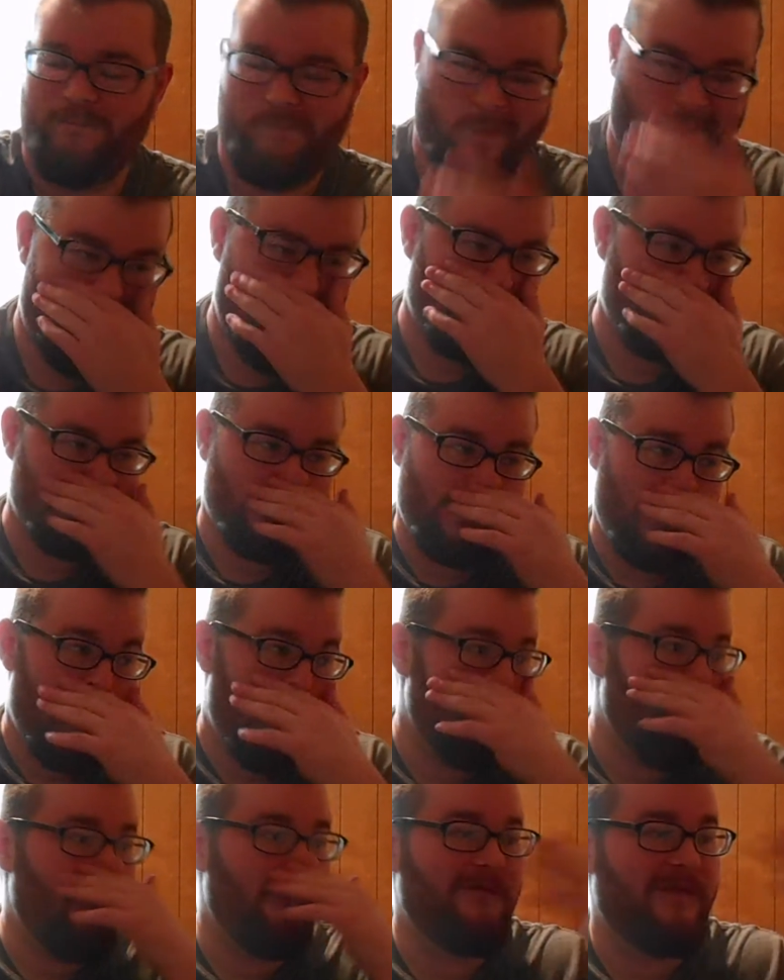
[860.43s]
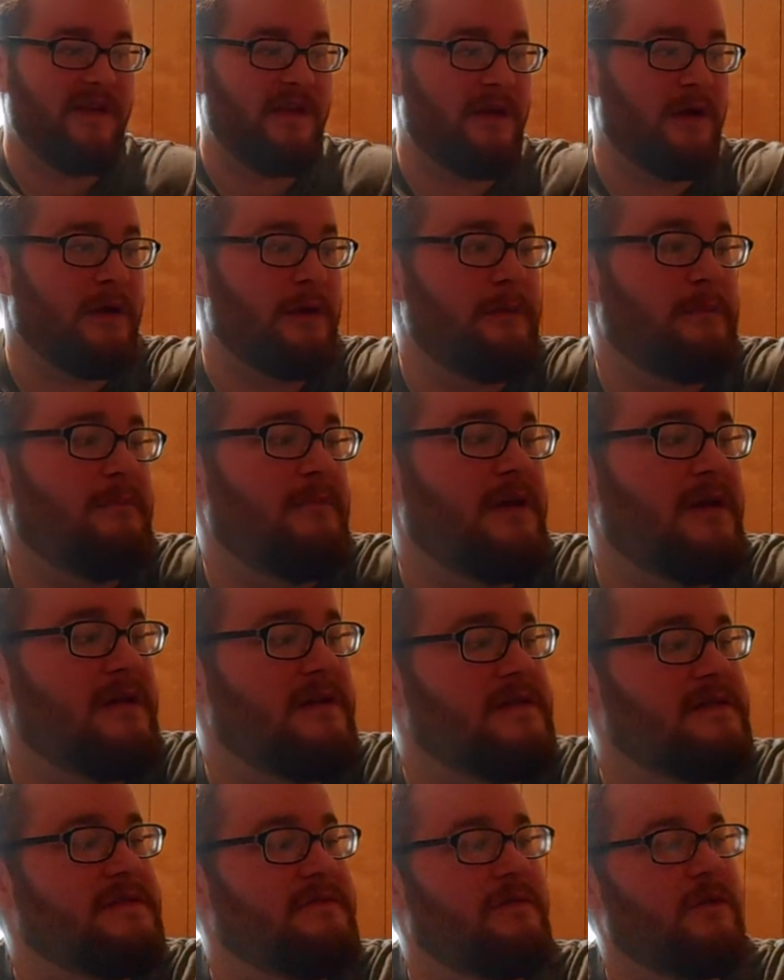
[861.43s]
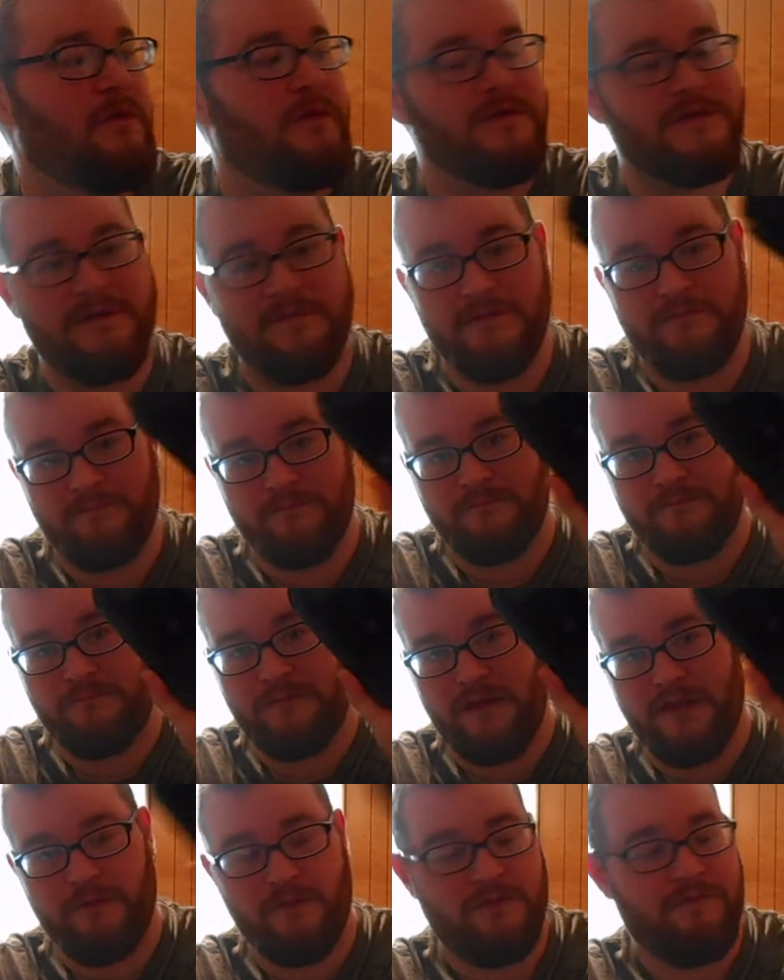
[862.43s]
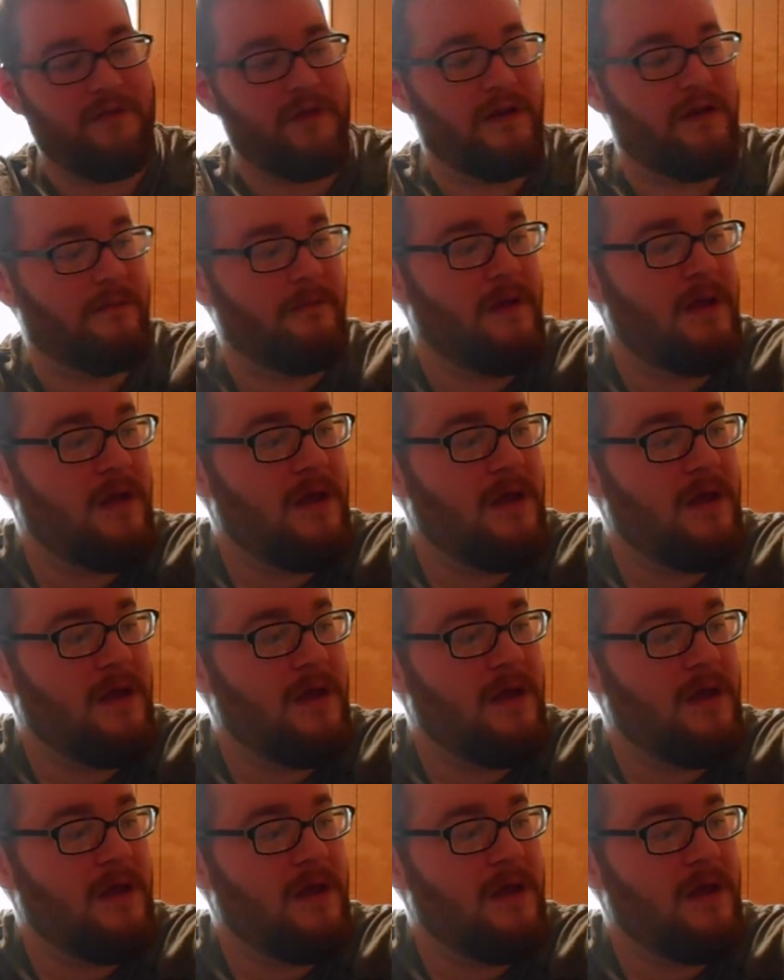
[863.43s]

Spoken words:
I also grabbed the Vita because, of course, I've been playing with the Vita.